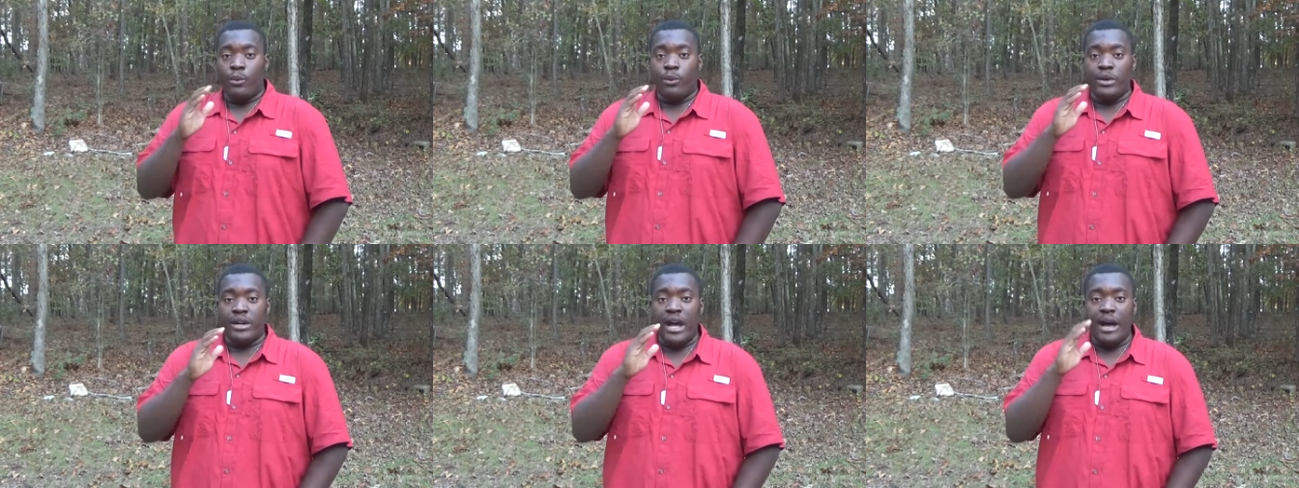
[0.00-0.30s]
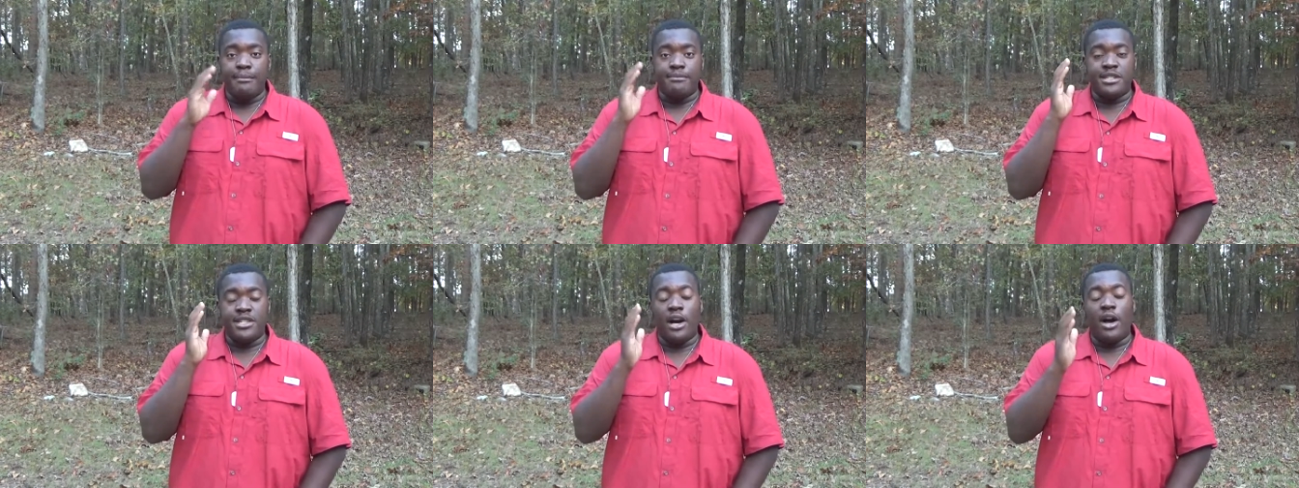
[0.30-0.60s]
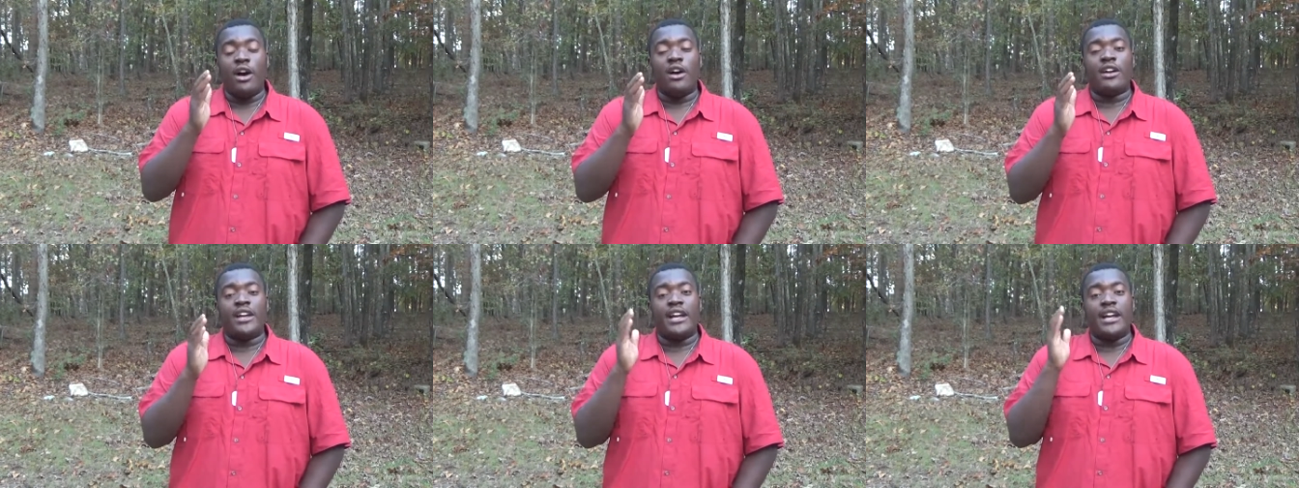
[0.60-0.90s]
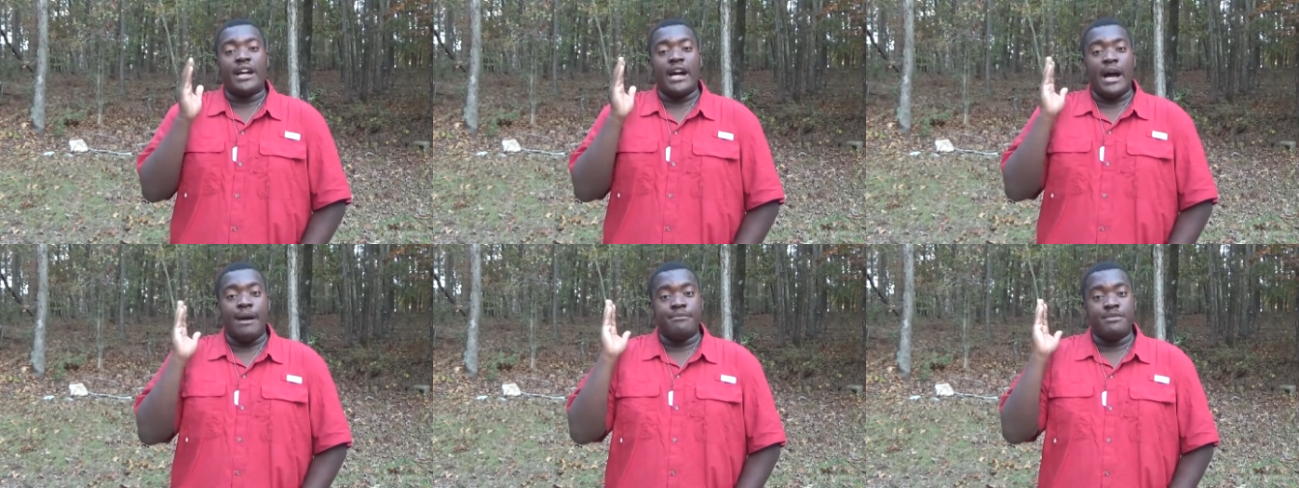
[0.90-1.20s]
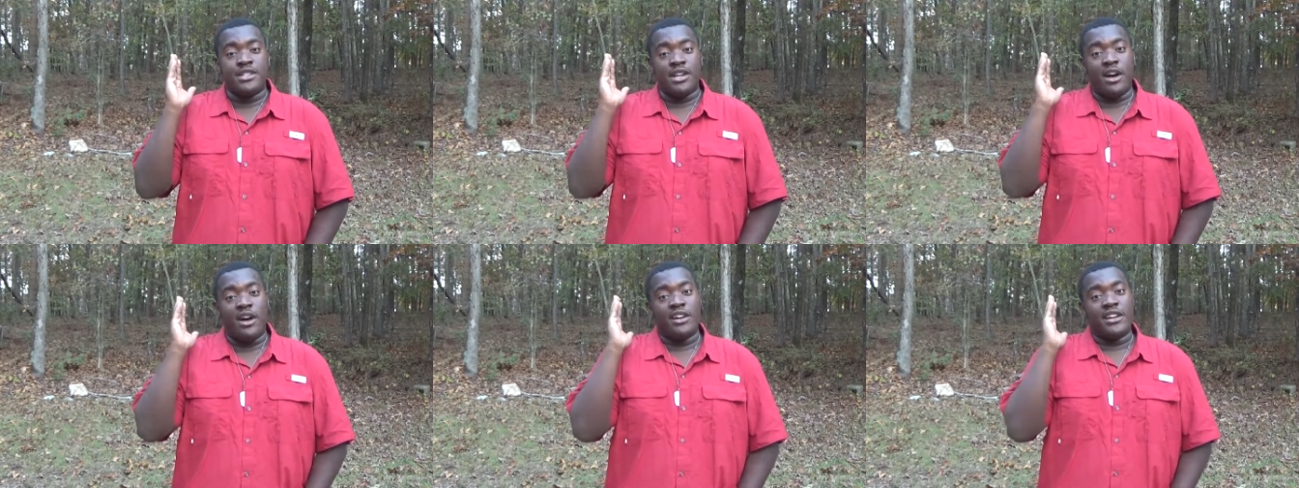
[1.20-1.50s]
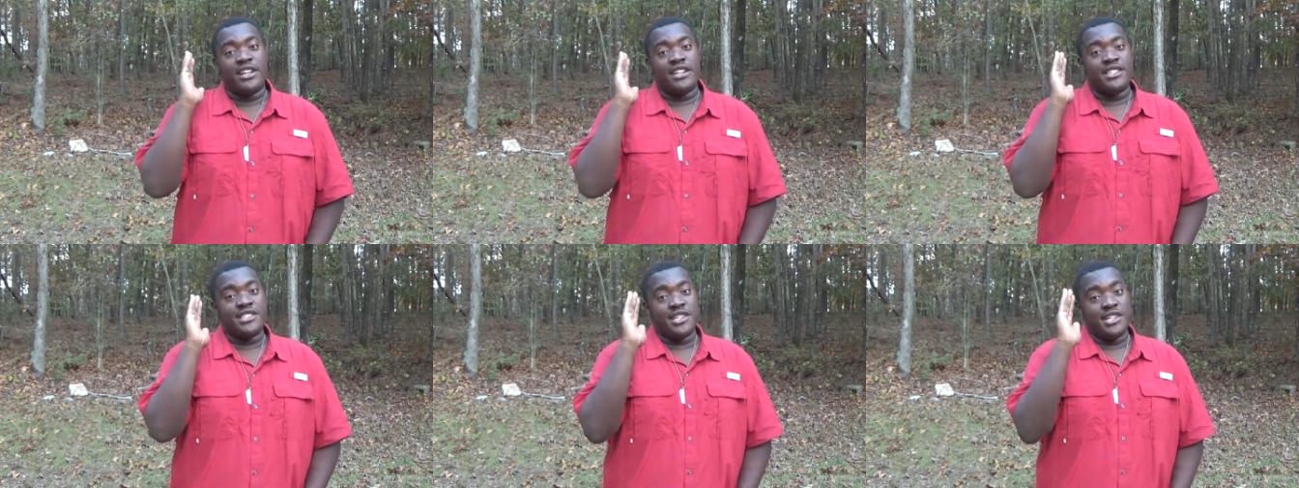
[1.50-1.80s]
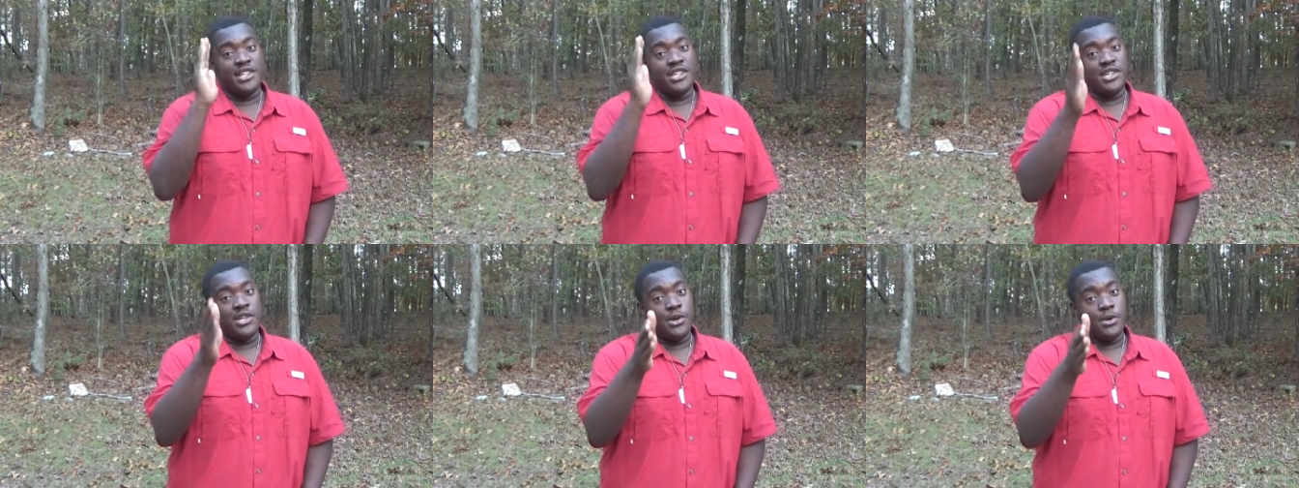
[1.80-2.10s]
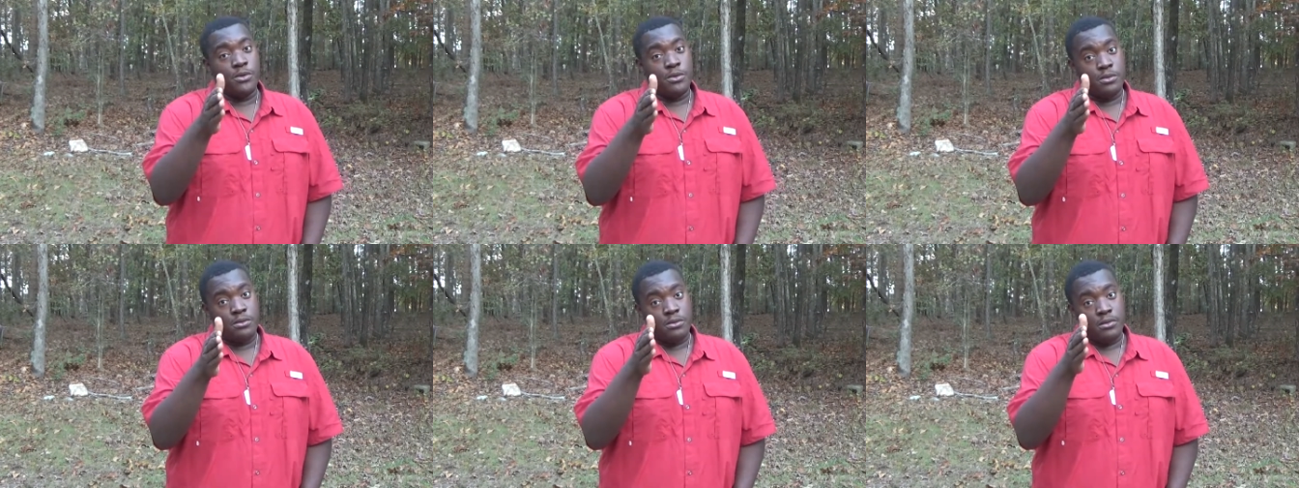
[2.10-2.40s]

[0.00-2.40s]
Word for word: when I'm talking, I'm talking to you.